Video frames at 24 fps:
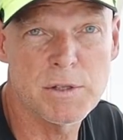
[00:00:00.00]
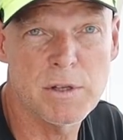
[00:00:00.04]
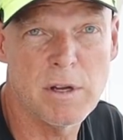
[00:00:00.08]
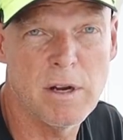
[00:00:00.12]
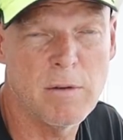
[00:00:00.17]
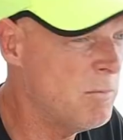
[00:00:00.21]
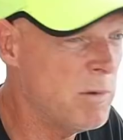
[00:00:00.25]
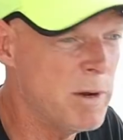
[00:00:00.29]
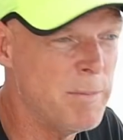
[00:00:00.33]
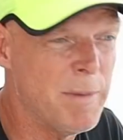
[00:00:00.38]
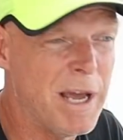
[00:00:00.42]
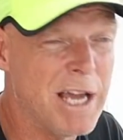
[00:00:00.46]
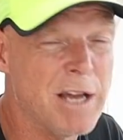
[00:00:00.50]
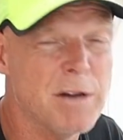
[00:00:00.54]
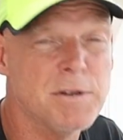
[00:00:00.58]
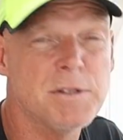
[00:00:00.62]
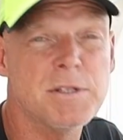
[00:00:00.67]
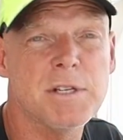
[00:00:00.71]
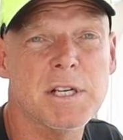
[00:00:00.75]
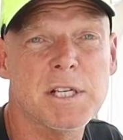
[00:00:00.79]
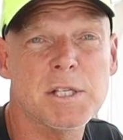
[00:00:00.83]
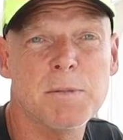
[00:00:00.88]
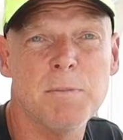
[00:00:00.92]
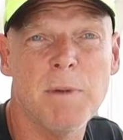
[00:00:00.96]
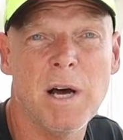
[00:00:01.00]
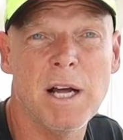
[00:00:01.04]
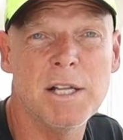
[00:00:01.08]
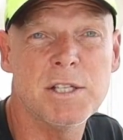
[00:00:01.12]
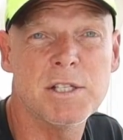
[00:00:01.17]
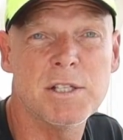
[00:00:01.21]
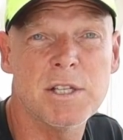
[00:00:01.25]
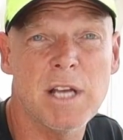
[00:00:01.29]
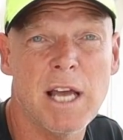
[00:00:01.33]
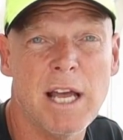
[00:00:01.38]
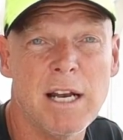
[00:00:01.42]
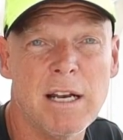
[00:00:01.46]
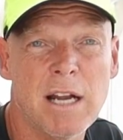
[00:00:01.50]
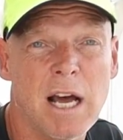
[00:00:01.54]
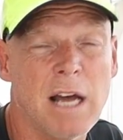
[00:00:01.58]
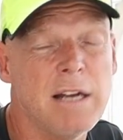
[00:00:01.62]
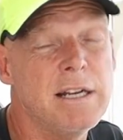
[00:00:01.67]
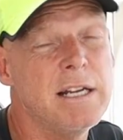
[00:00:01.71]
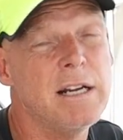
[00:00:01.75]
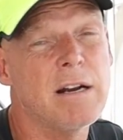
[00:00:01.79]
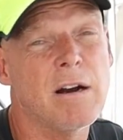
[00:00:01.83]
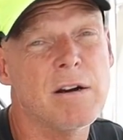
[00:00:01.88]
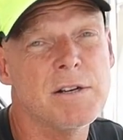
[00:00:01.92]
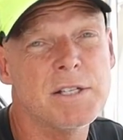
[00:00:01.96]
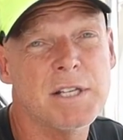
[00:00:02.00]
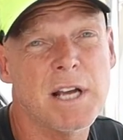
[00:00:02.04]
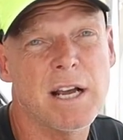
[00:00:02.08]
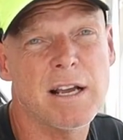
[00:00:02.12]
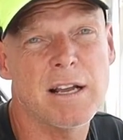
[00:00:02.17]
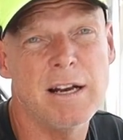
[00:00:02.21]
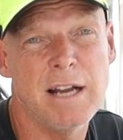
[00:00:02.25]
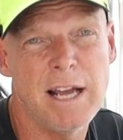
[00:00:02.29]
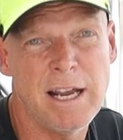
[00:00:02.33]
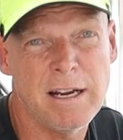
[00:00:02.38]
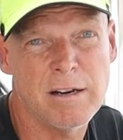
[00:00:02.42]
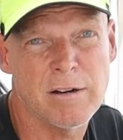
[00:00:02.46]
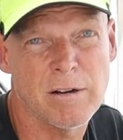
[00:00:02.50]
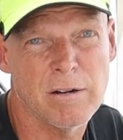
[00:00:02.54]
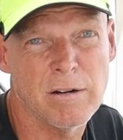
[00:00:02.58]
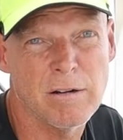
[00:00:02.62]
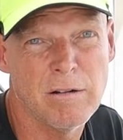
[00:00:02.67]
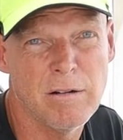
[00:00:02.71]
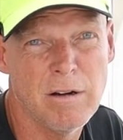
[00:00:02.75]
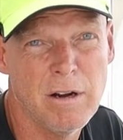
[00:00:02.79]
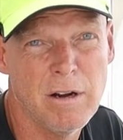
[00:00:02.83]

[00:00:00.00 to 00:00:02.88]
And we may go 6 months and not need our second anchor.